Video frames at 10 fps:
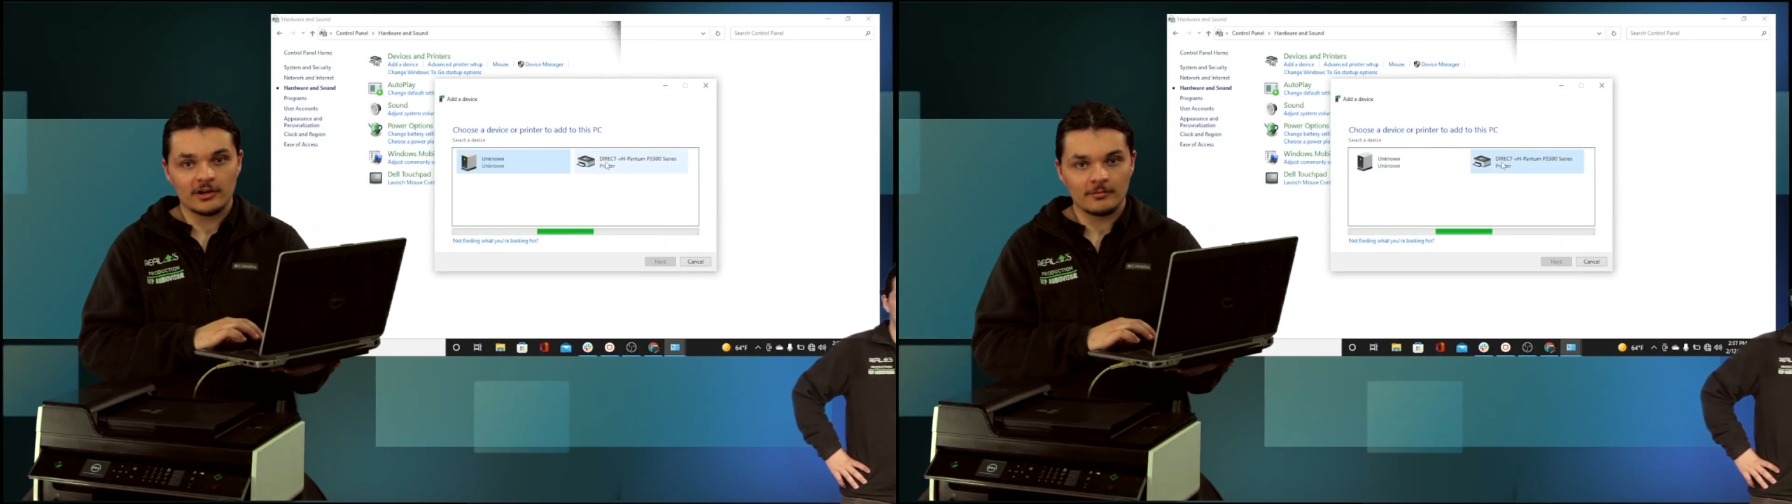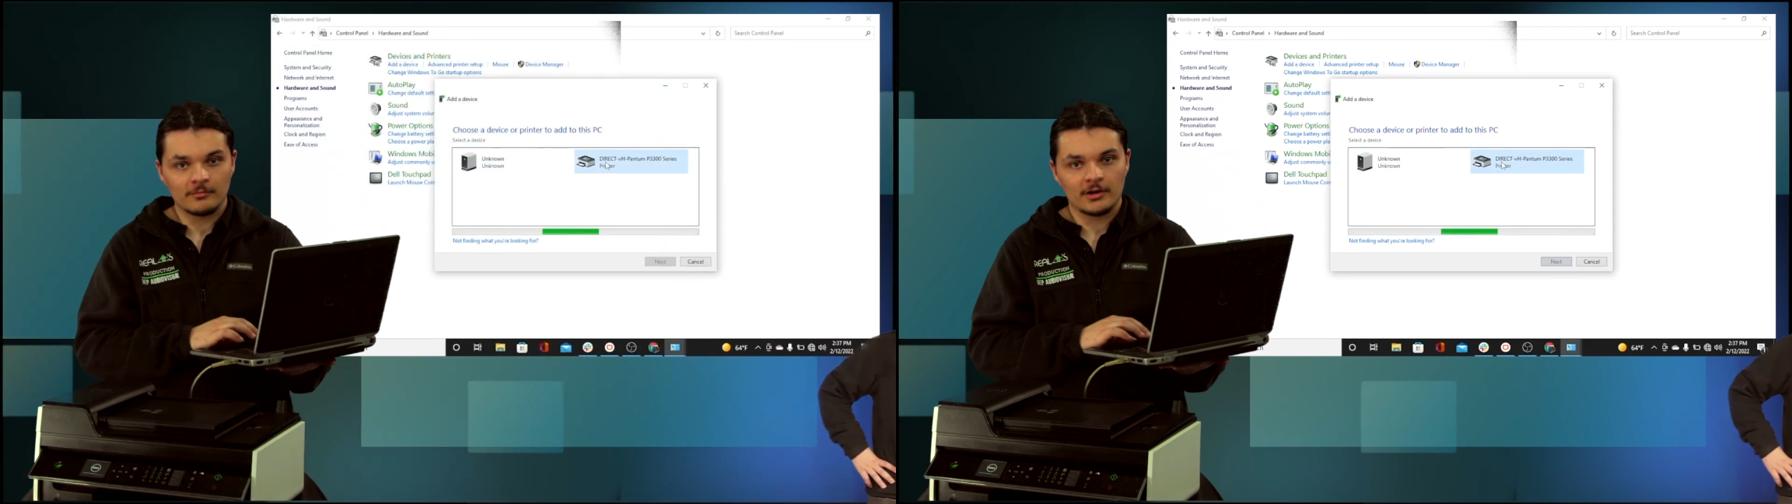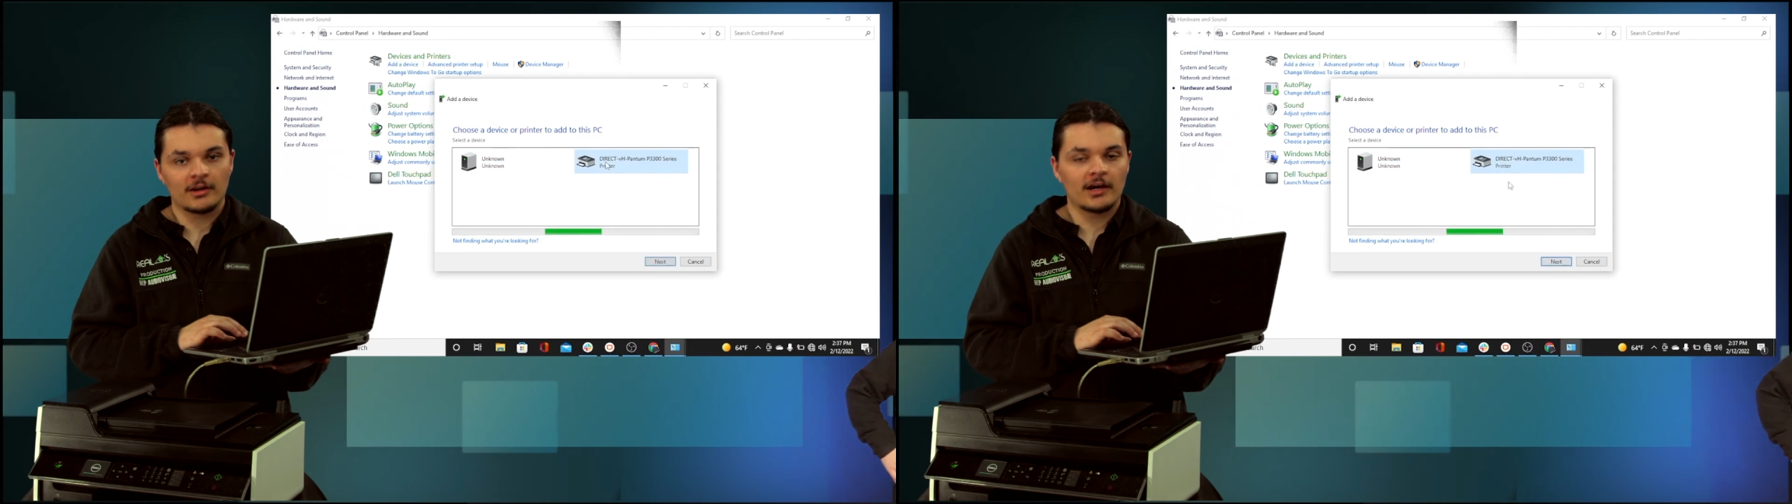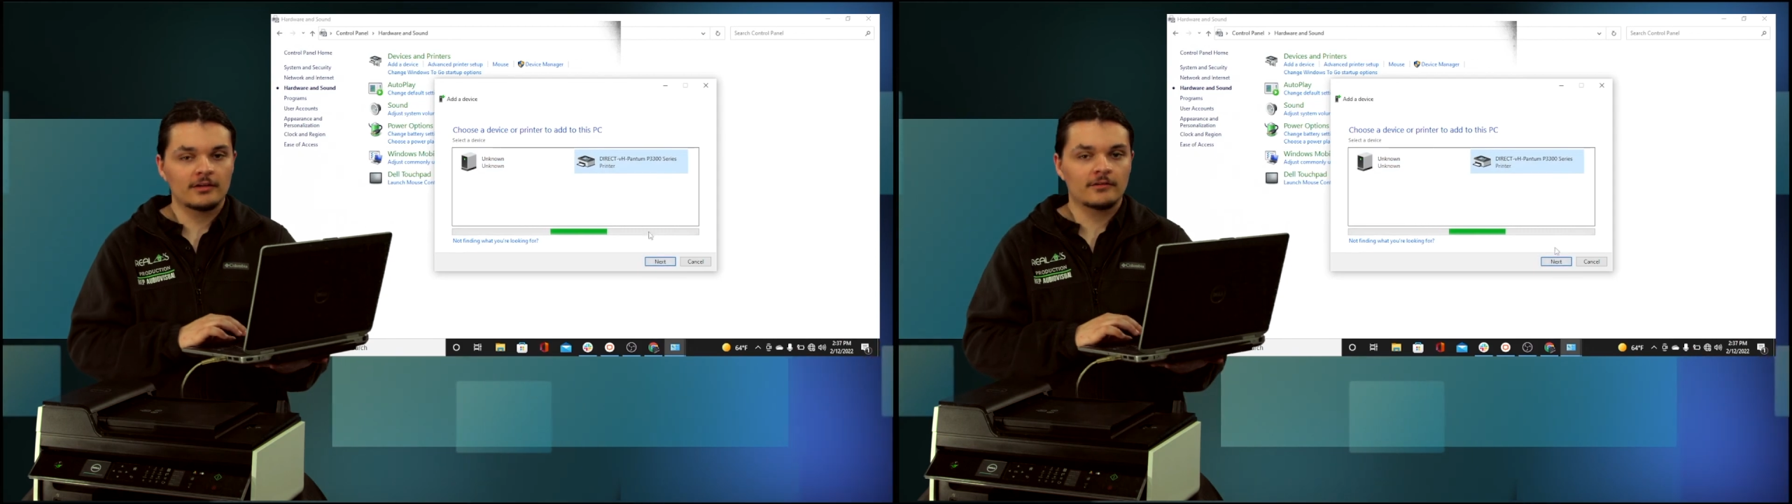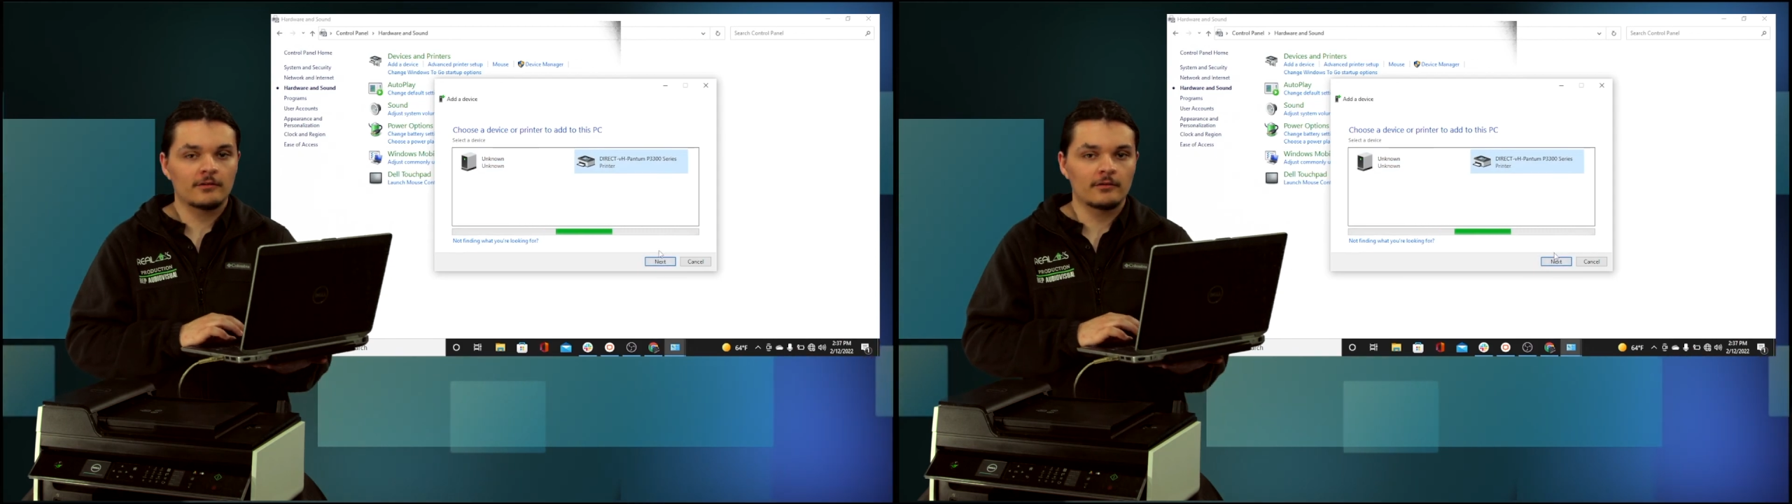name and add it
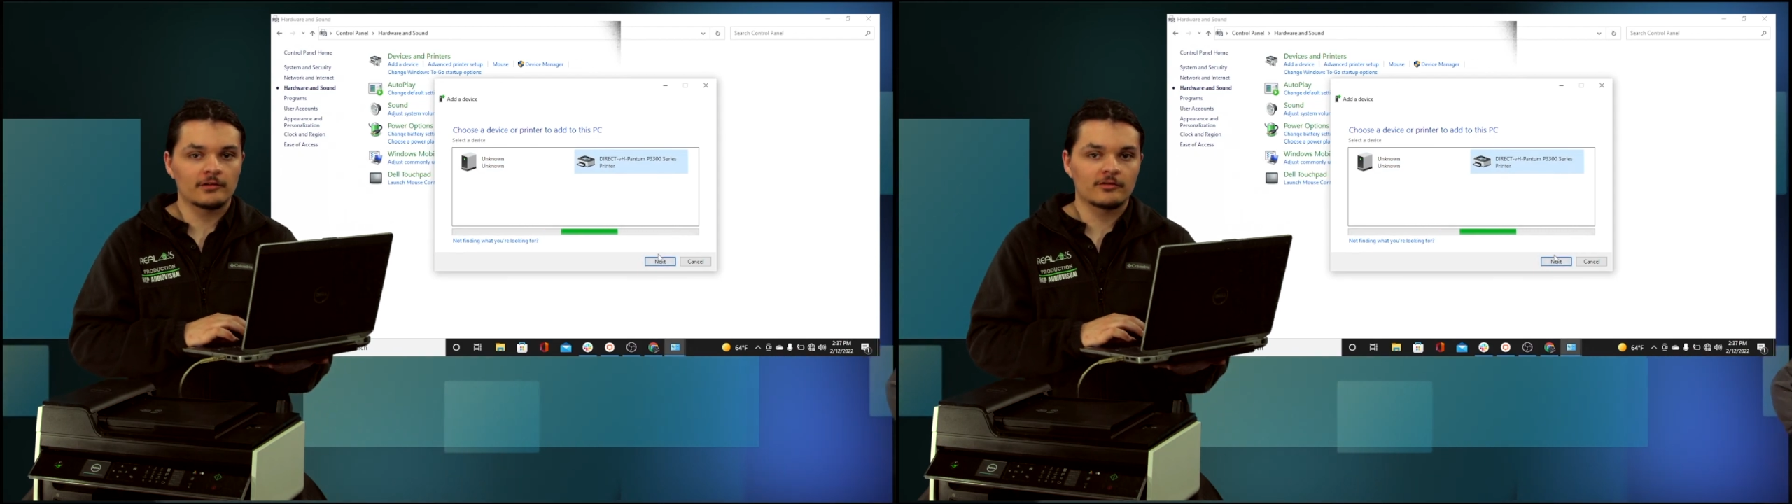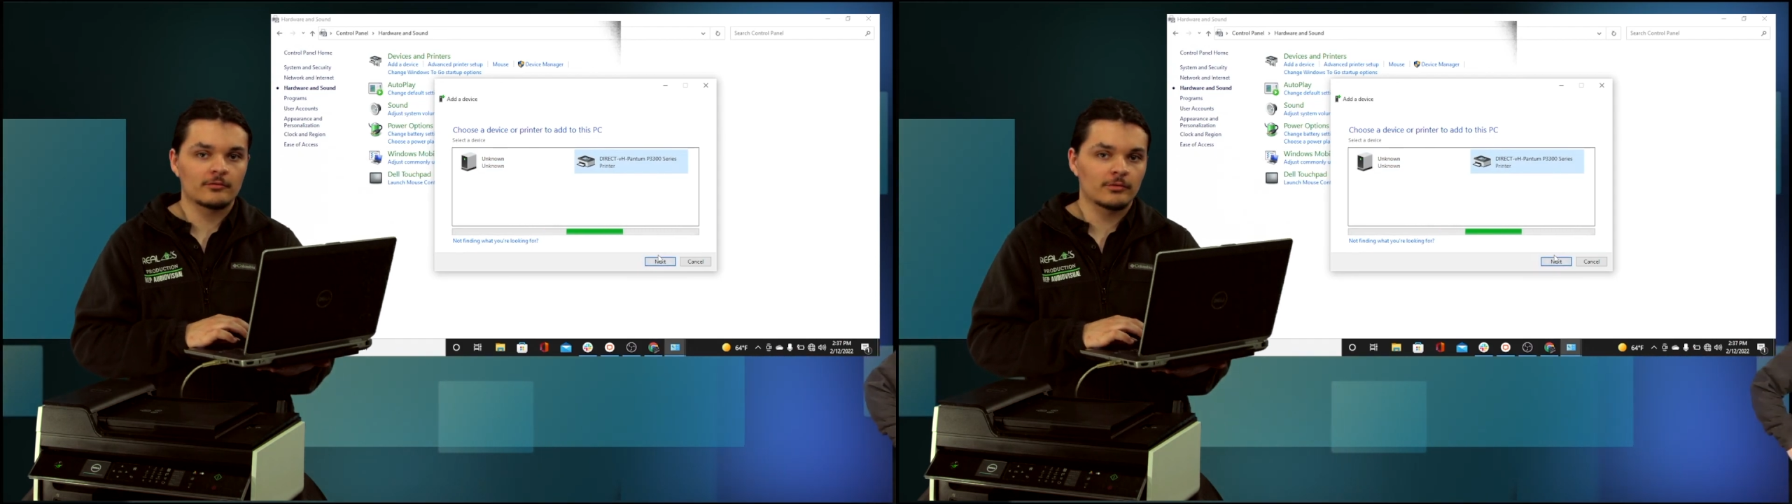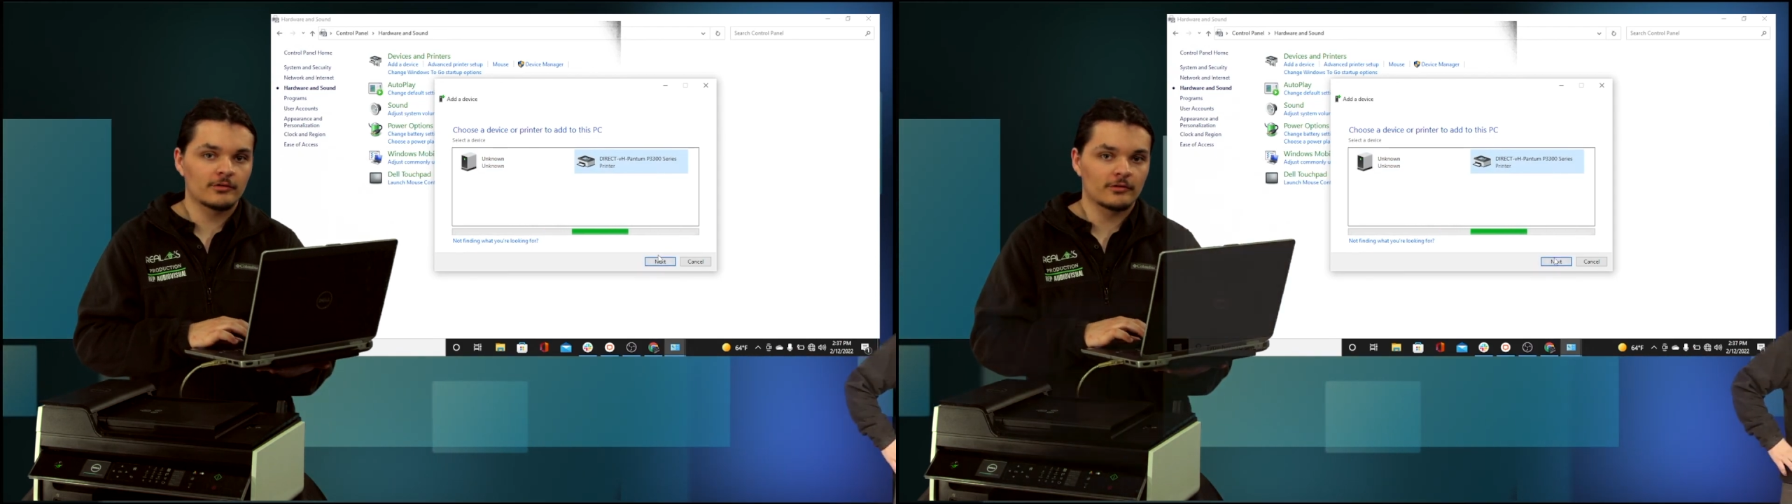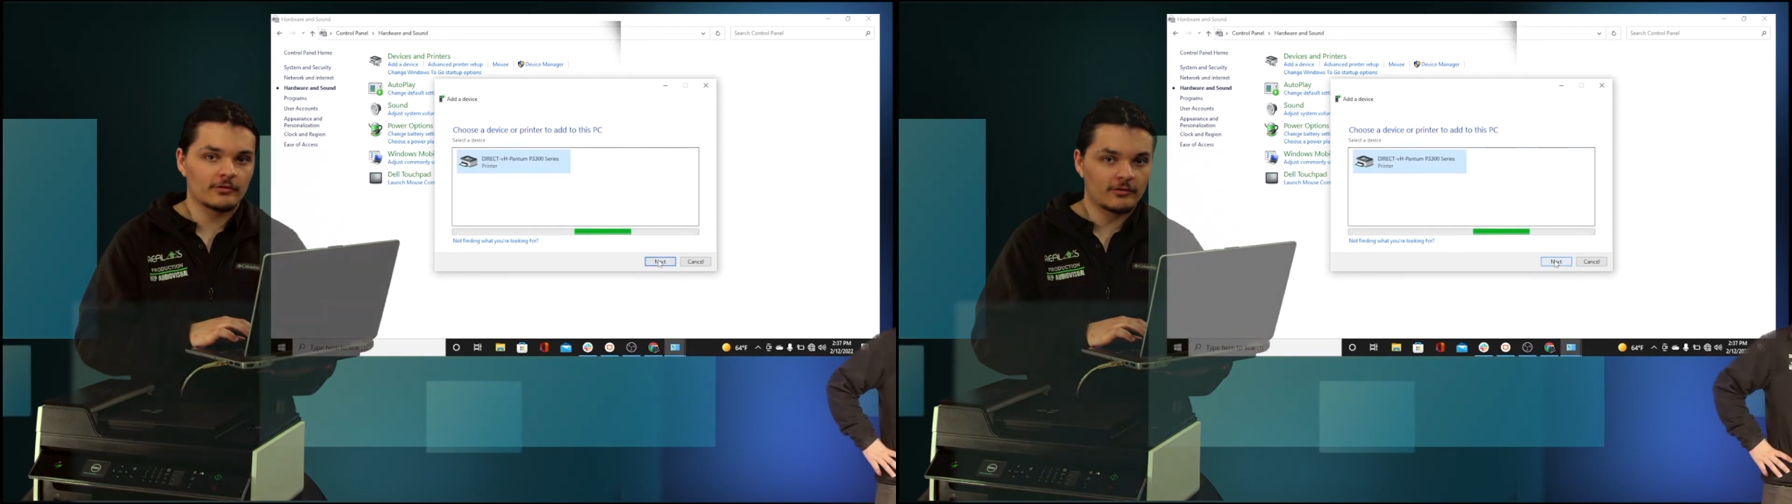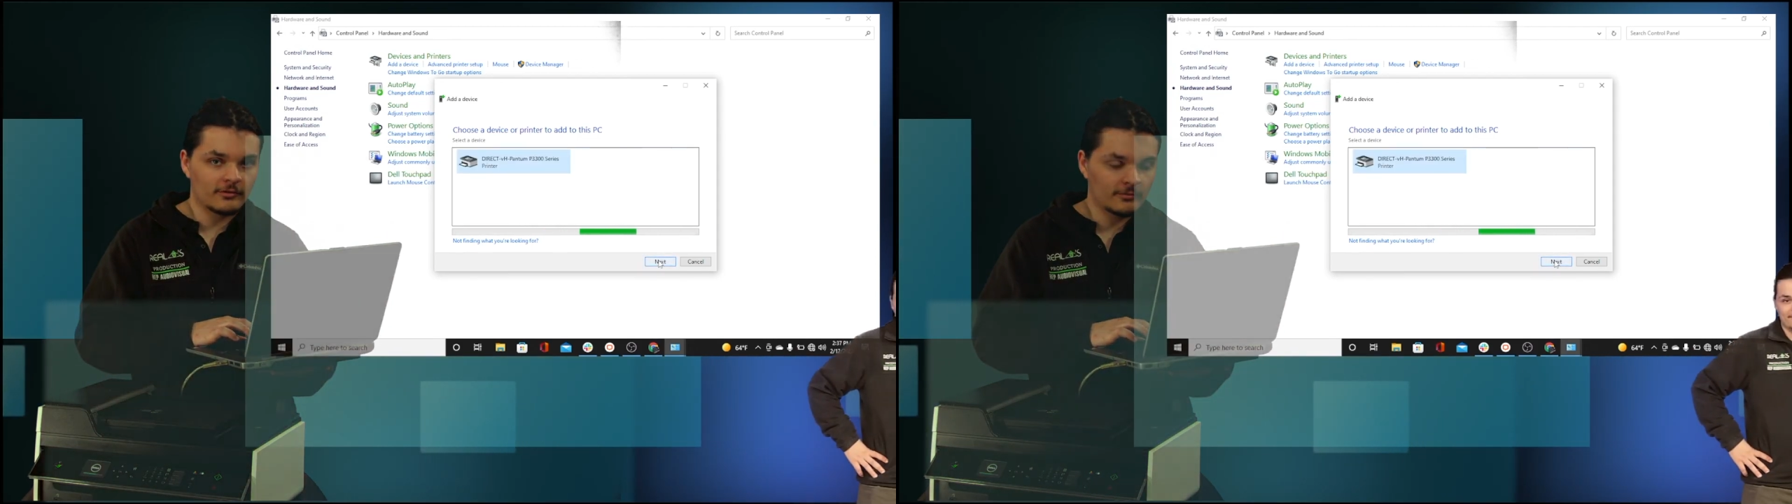to the list of
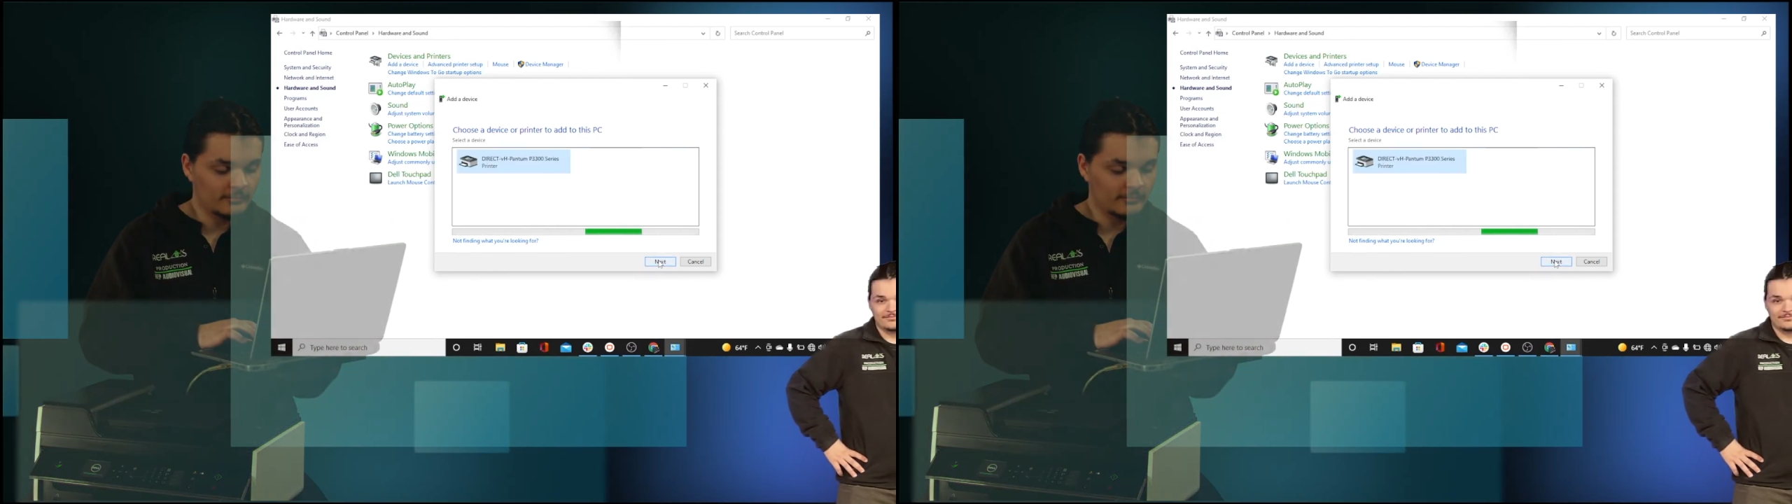printers.